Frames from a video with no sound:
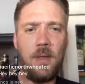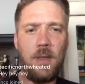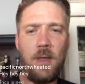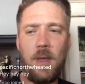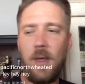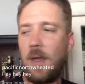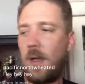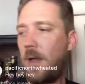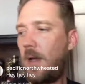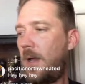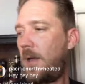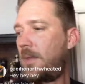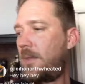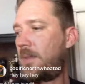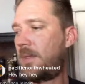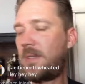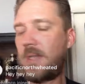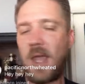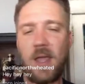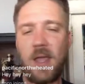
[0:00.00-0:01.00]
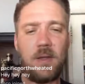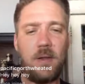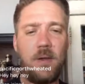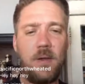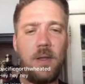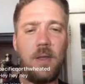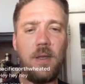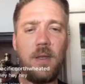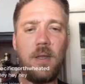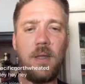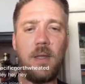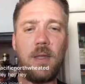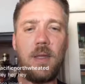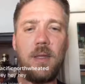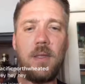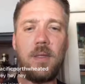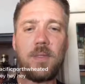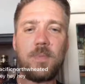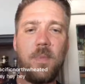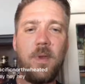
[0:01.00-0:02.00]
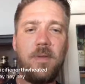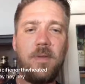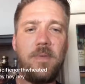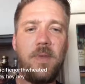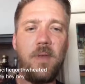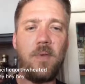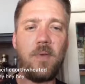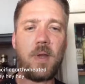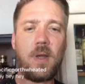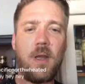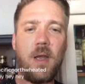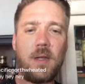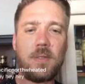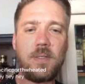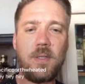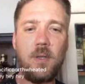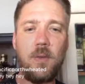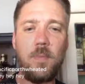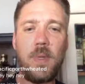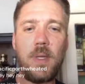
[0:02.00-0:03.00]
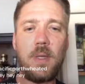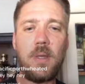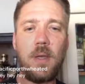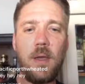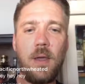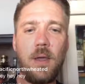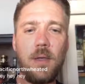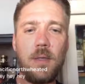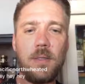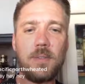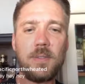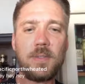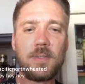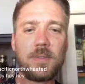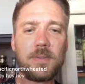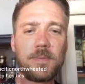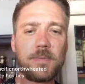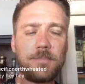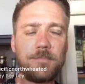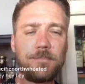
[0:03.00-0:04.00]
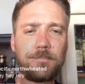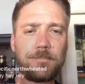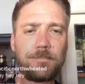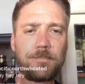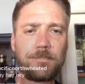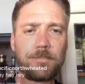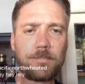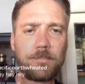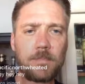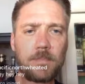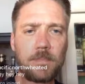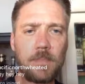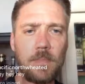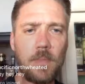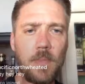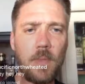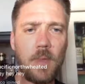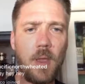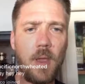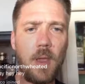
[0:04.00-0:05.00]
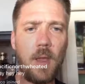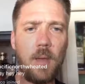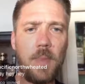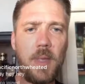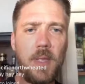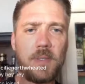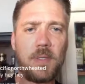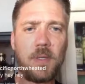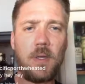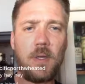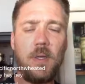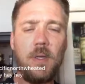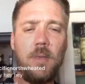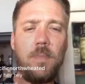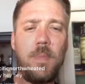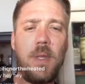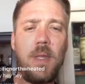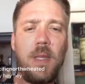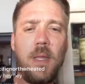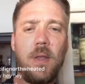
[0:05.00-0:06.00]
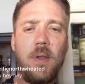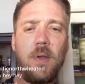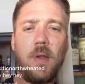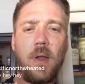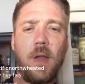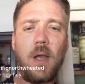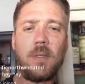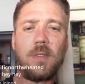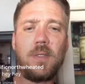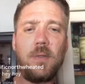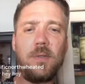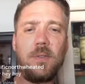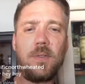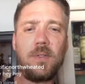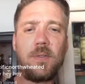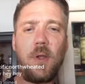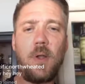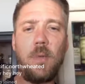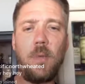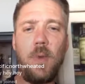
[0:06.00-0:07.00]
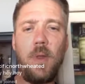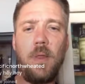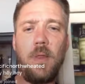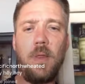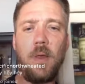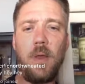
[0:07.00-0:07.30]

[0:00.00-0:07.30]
The daiquiri is my favorite cocktail because it's a good beginner cocktail to start with.